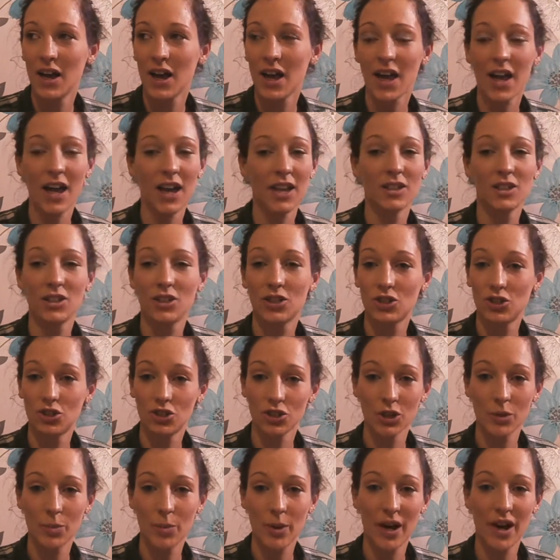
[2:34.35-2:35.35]
it's
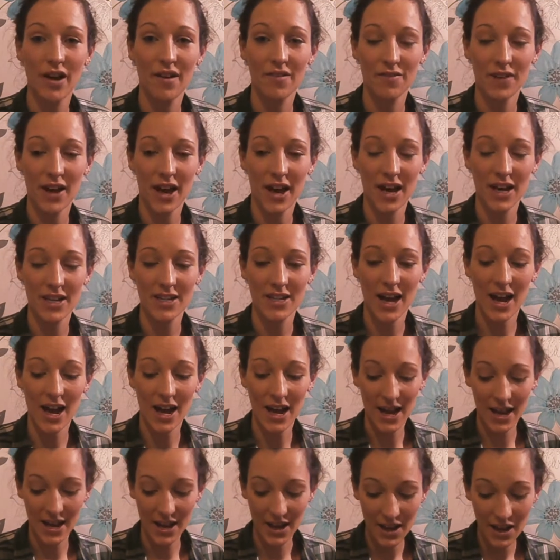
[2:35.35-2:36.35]
just perfect.
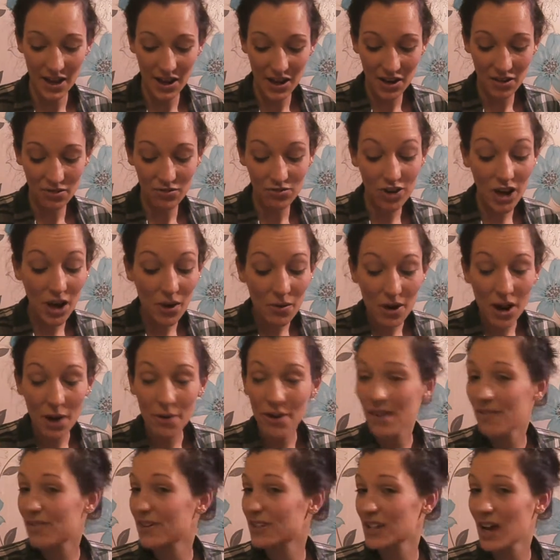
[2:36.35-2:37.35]
I don't know
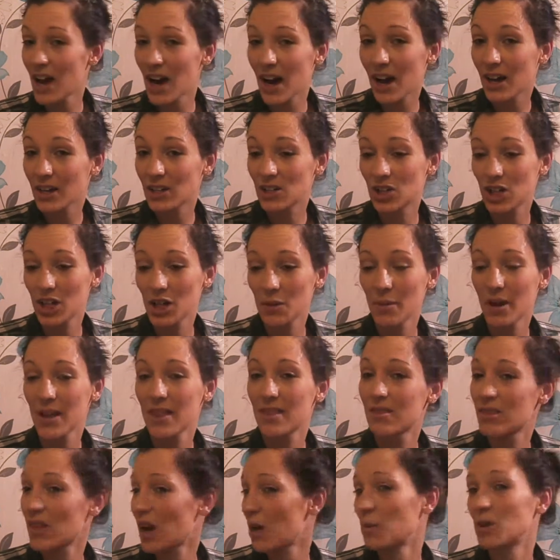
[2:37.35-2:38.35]
if it's actually
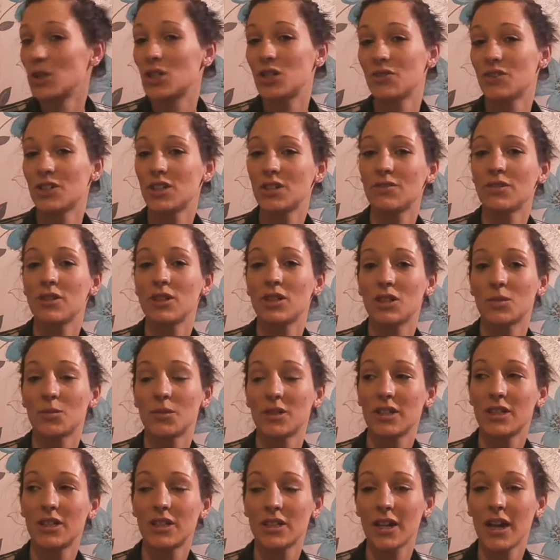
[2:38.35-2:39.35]
made that much of a difference to my
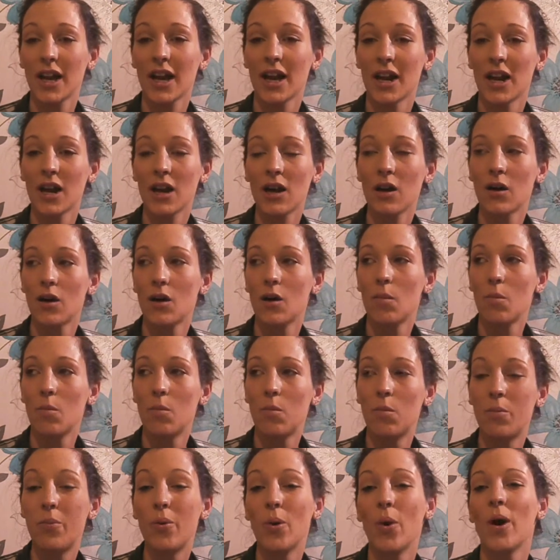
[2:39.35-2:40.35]
skin,
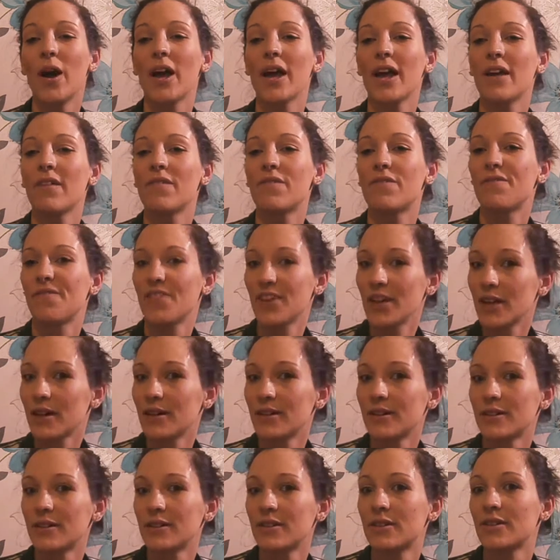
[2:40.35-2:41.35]
but it
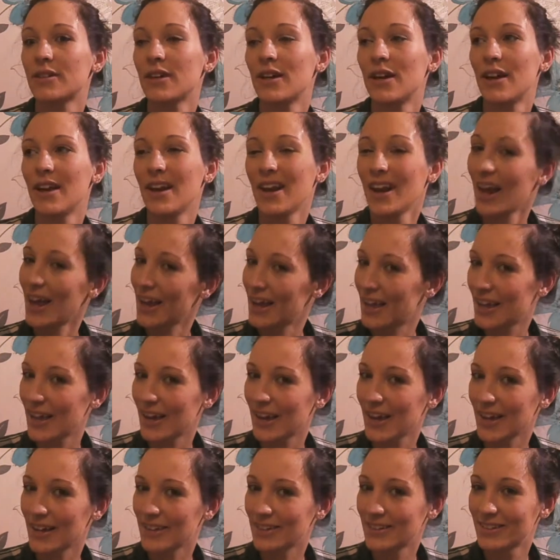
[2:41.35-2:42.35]
feels like it
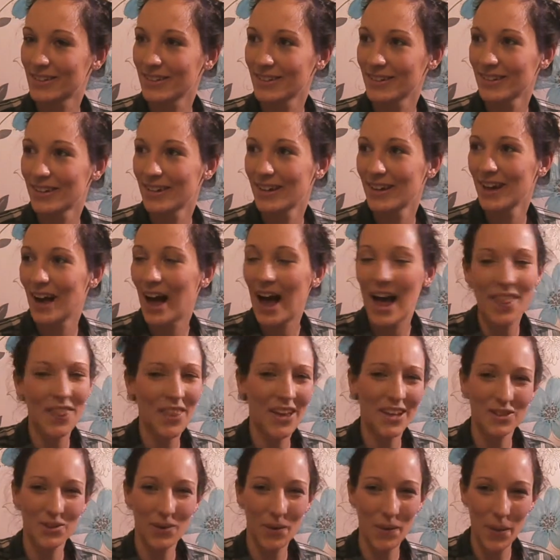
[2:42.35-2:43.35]
is. And
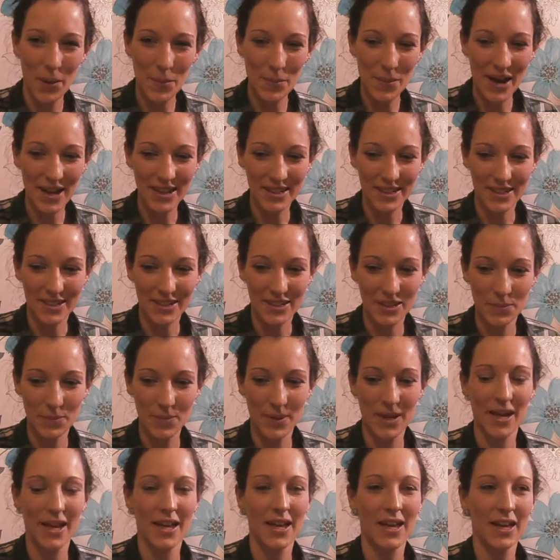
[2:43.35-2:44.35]
that's all that matters to
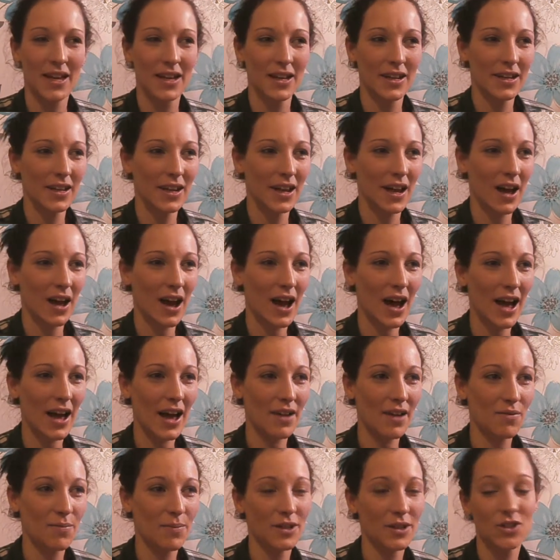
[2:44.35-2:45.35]
me.
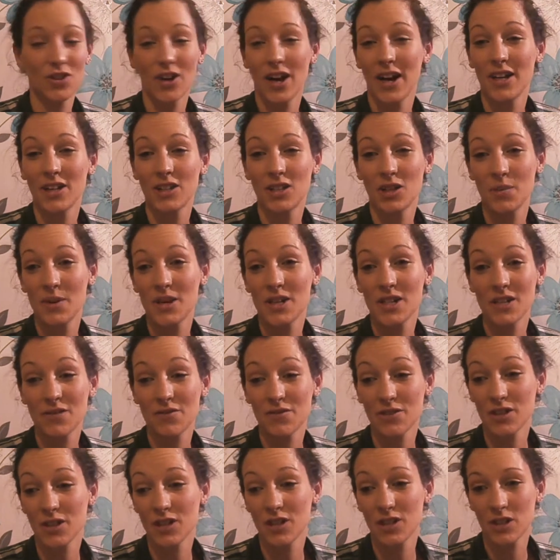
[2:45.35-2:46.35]
I've been trying so many
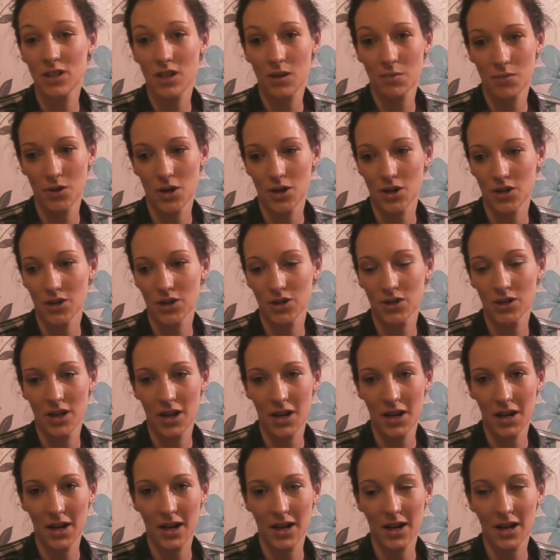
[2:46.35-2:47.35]
different skin products
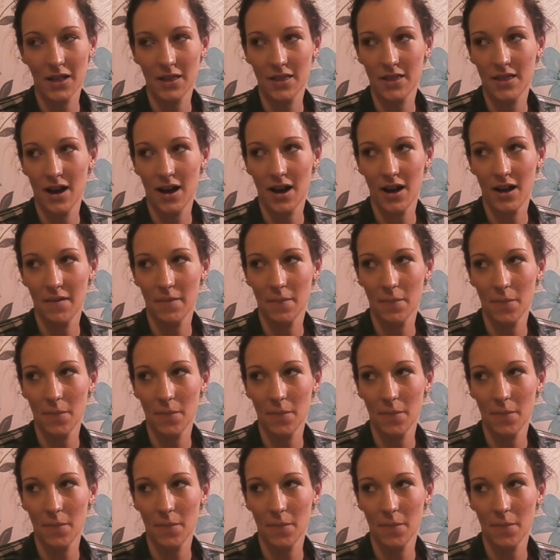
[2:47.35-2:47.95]
lately that